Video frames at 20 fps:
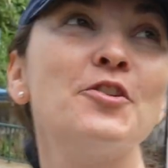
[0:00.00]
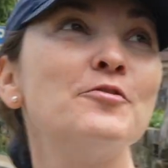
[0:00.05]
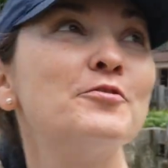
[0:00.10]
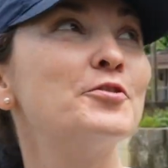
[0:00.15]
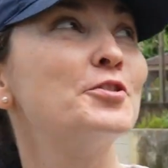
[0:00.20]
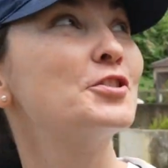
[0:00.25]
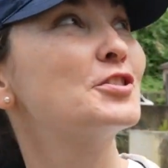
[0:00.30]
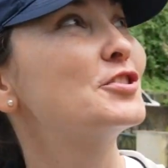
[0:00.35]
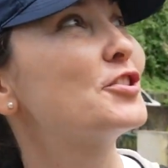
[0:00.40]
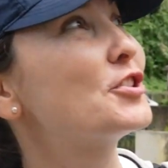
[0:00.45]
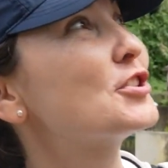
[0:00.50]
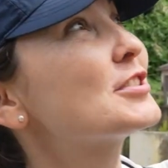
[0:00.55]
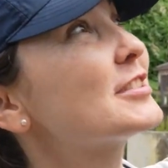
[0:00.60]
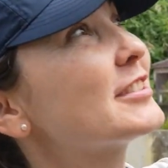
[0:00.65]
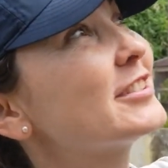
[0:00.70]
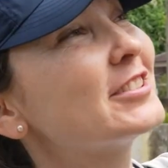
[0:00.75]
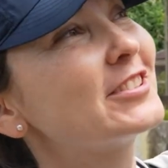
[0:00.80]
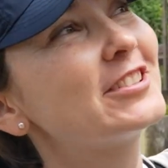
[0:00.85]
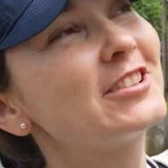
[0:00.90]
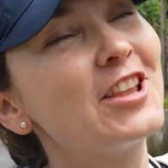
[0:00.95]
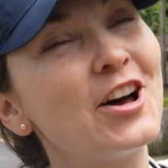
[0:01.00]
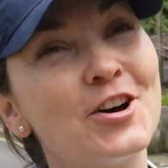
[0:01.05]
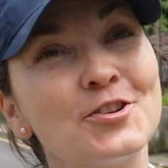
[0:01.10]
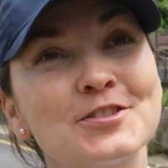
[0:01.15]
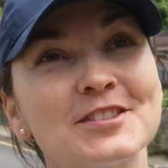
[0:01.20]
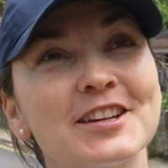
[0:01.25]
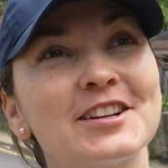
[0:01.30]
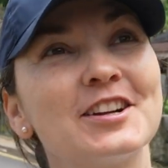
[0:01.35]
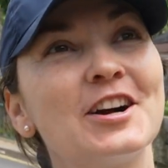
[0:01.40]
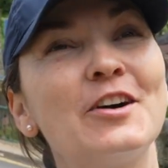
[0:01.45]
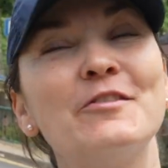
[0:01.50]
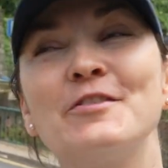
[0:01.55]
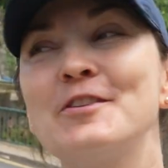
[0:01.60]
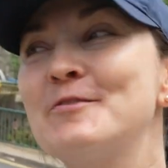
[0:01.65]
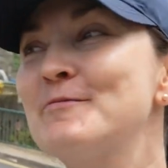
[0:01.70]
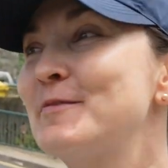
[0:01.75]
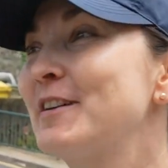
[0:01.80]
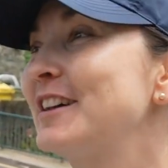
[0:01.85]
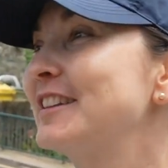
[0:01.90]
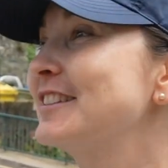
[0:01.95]
Of course, there's clouds are
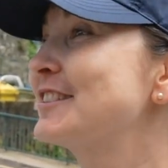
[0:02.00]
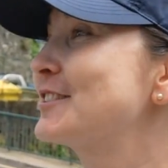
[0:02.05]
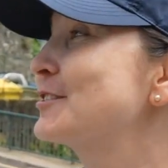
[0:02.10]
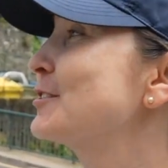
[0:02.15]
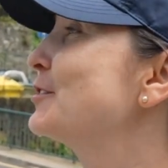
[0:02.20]
coming, but it's